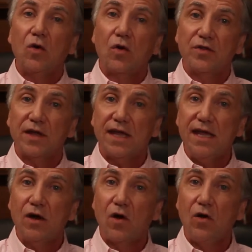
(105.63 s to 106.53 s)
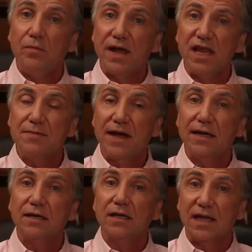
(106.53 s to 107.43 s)
or the keyhole belly
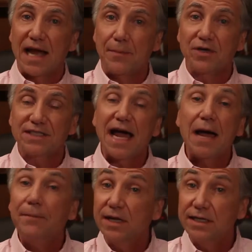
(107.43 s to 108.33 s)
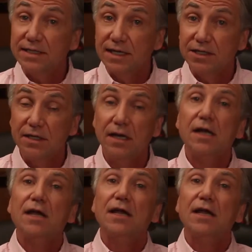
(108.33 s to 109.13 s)
button laparoscopic incision,